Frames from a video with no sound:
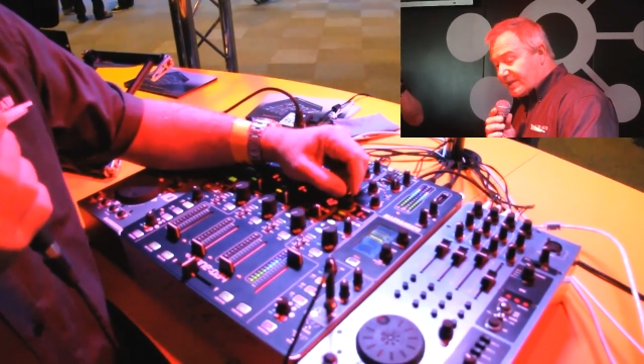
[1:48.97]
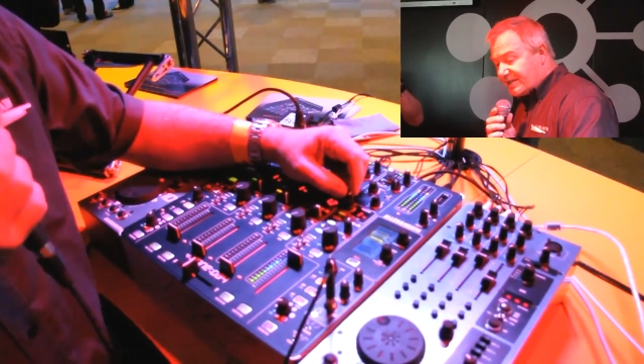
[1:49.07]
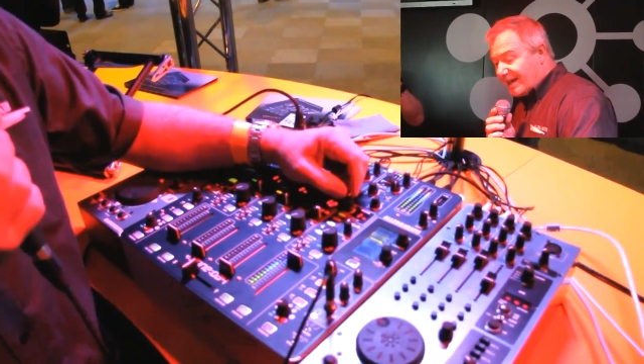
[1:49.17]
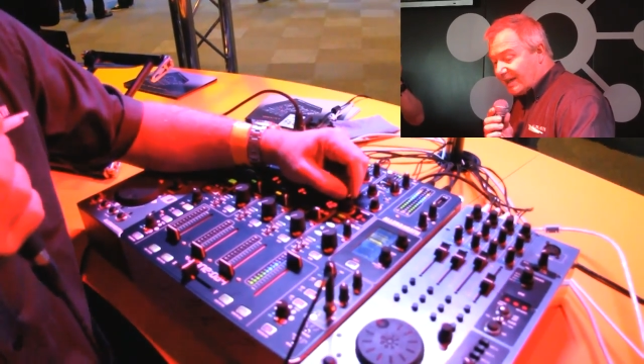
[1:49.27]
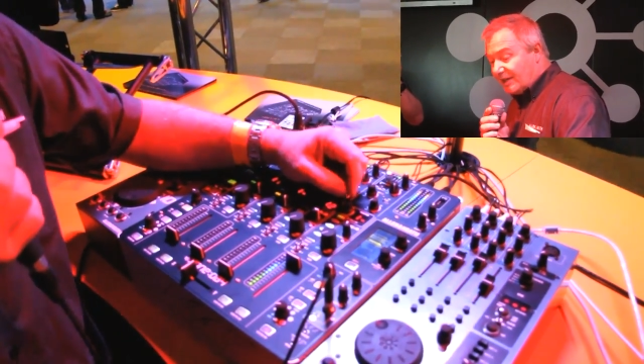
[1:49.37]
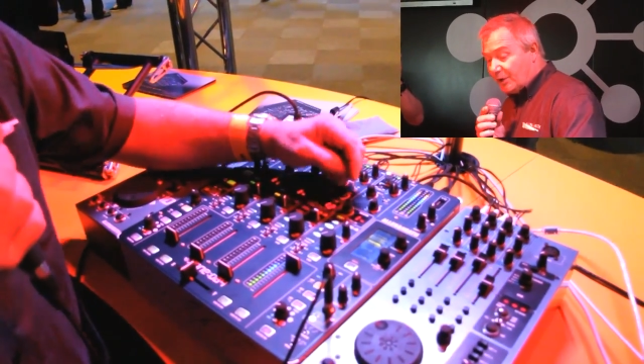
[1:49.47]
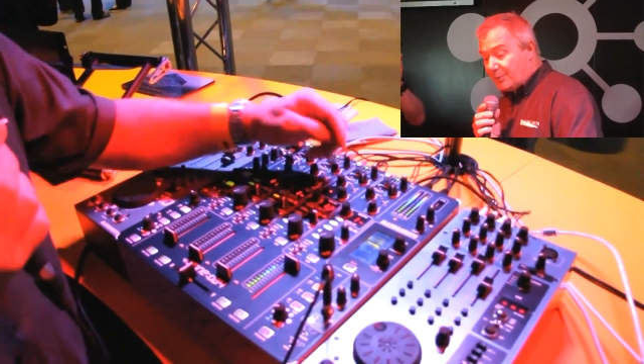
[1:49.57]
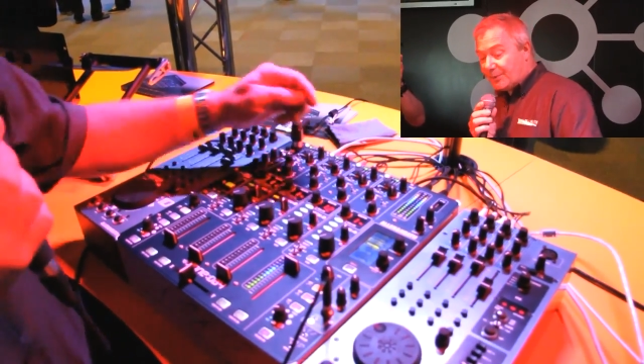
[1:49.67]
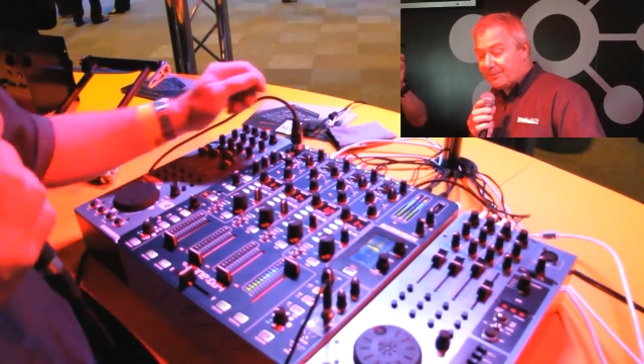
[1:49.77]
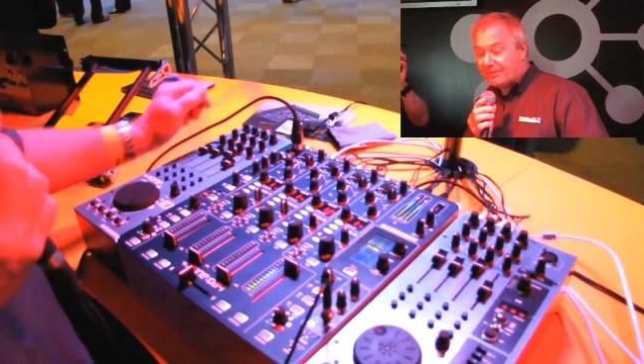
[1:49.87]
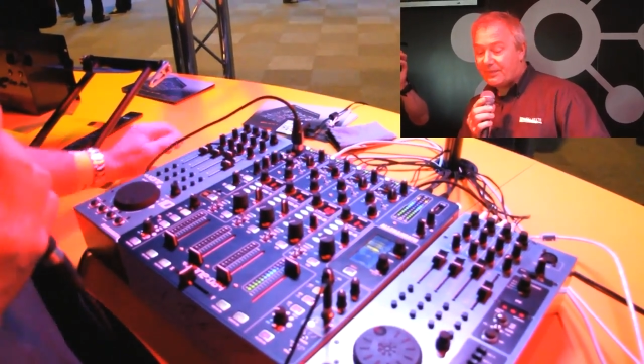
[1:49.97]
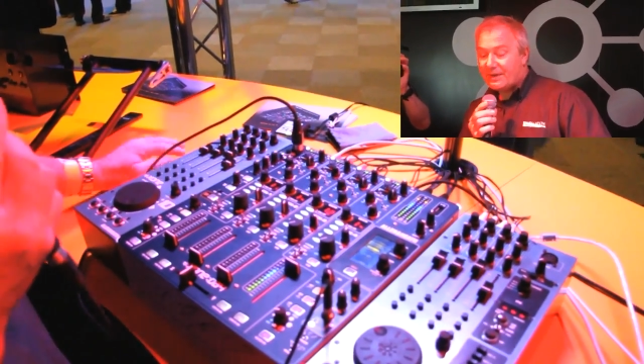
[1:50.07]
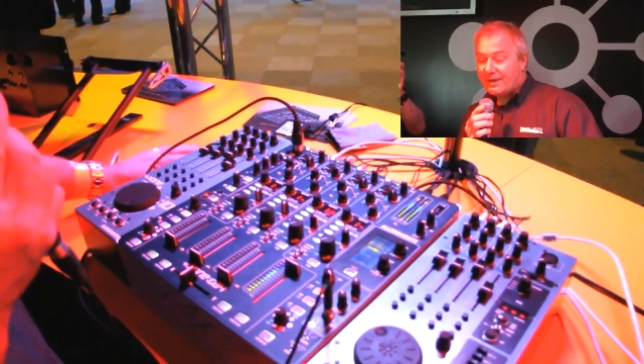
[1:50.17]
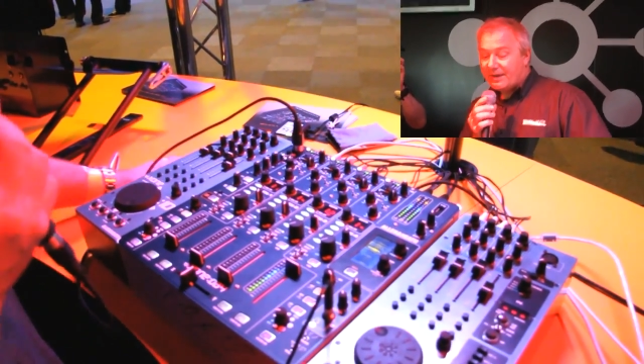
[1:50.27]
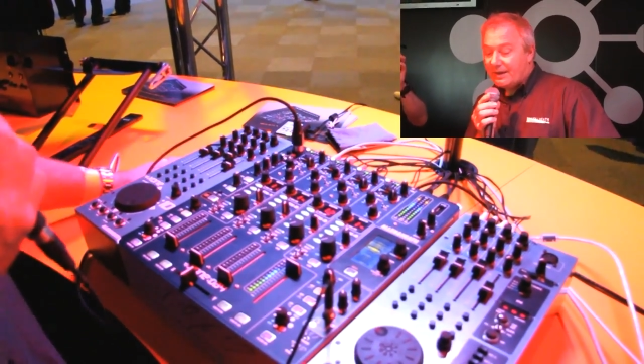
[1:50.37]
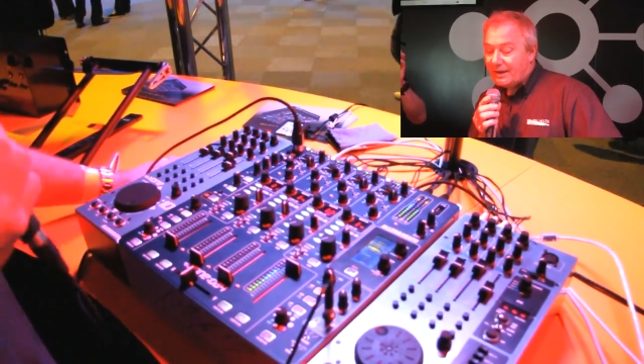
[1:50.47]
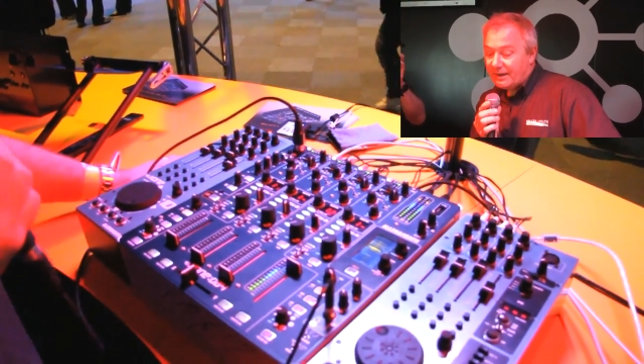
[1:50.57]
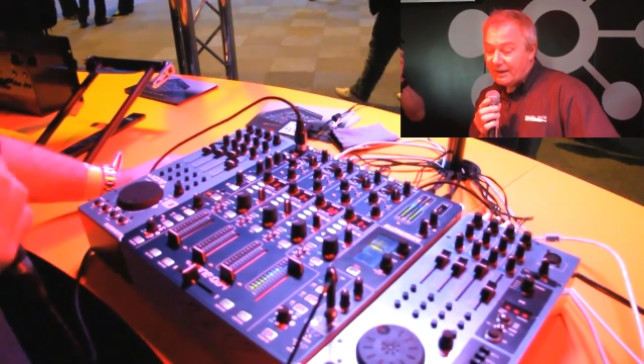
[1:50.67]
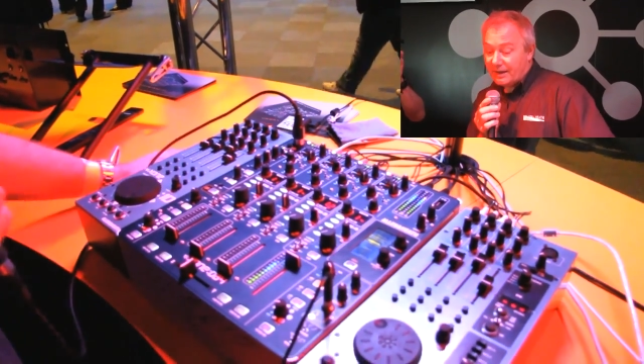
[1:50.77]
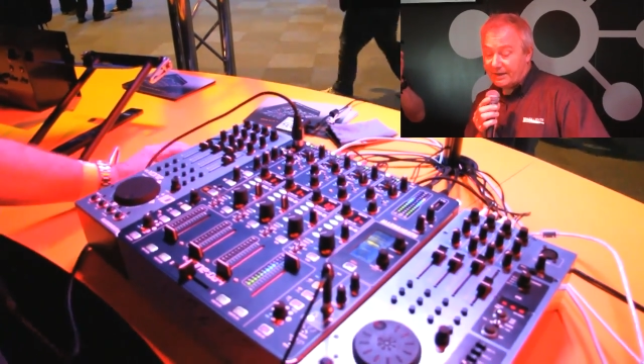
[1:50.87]
can set a loop
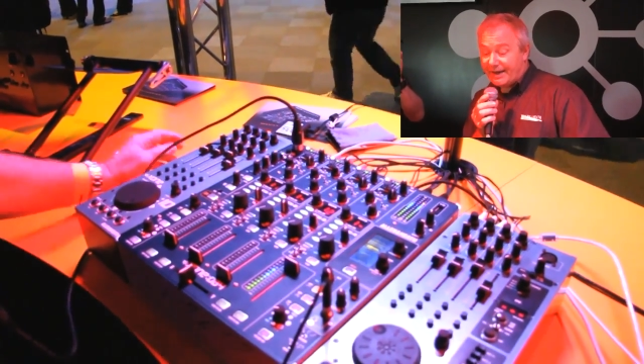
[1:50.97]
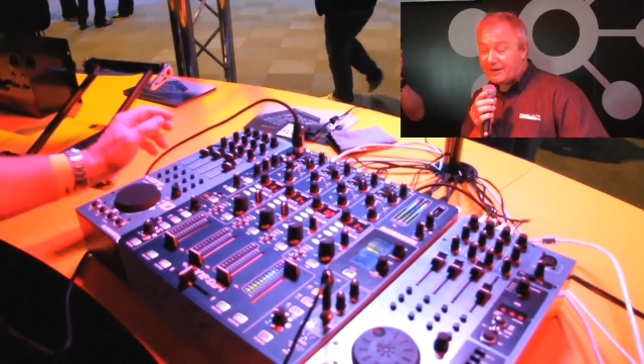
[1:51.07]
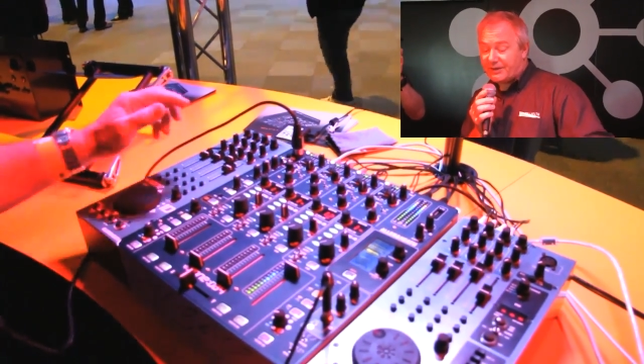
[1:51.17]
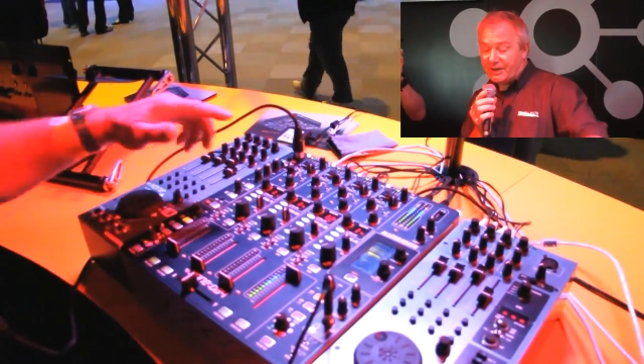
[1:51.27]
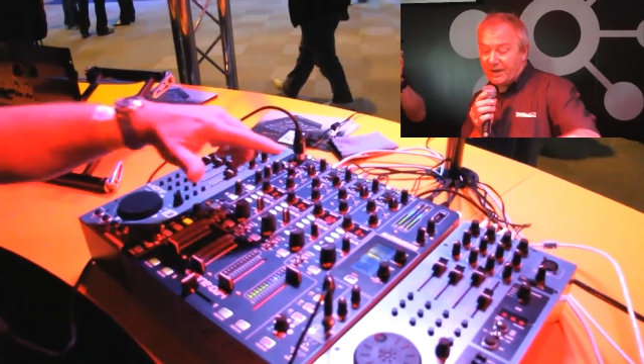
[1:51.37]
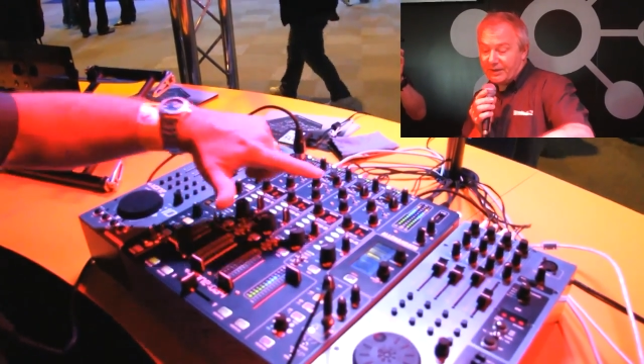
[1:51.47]
length.